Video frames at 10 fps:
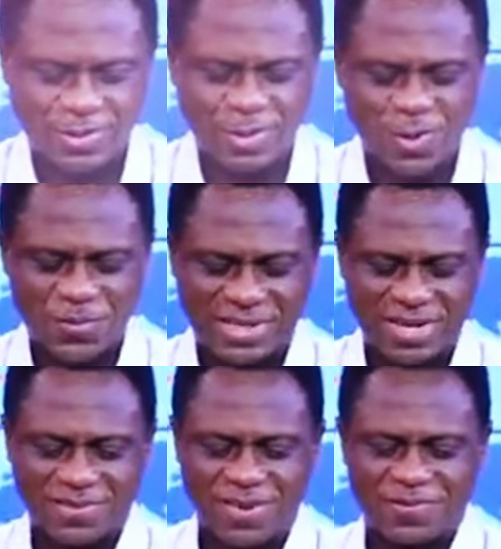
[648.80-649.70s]

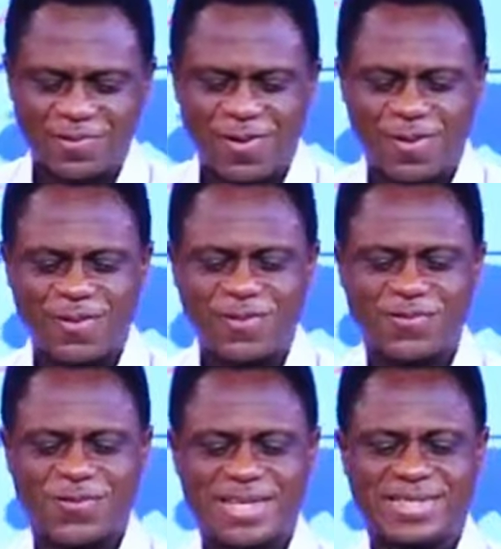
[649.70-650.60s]
Deuteronomy chapter
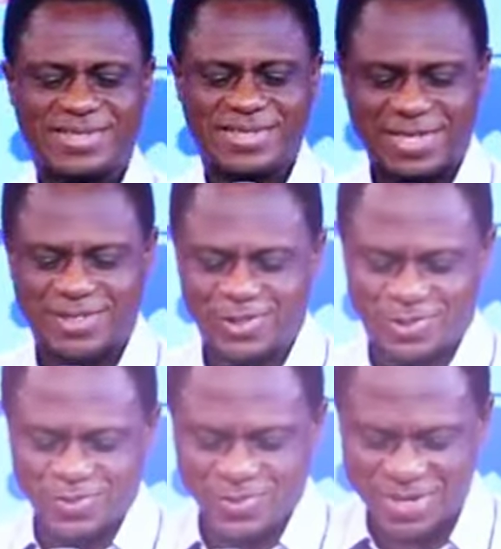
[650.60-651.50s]
4, verse
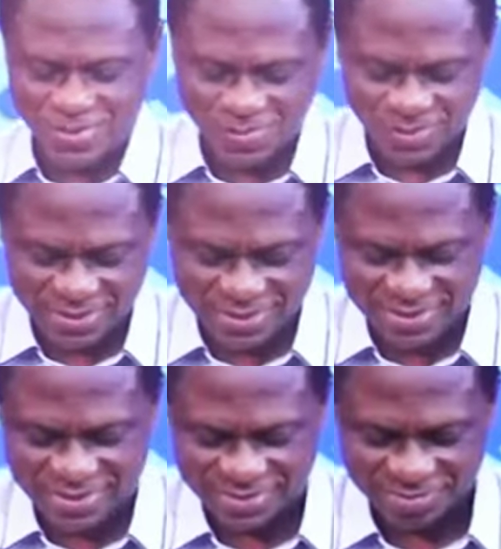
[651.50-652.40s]
32
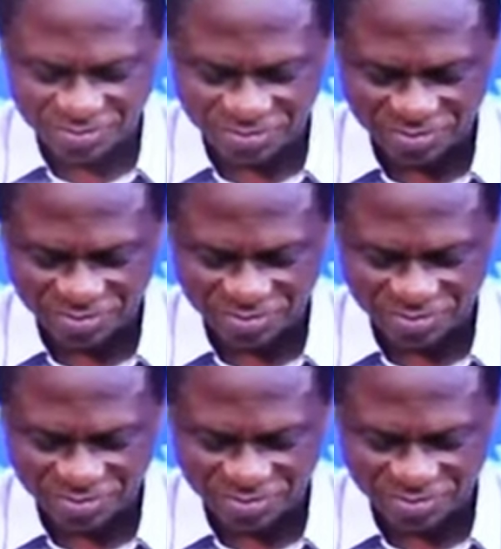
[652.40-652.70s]
downwards.